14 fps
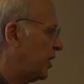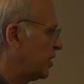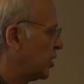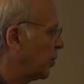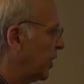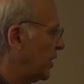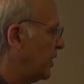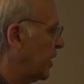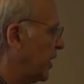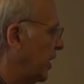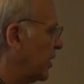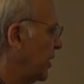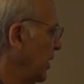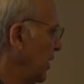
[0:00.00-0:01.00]
discipline to
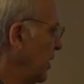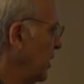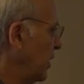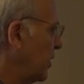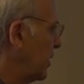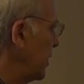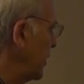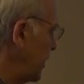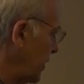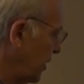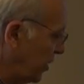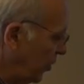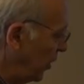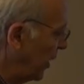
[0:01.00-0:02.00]
get to,
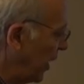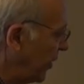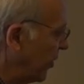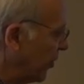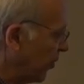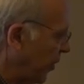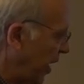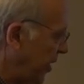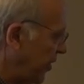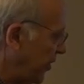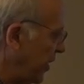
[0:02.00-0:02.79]
to another rather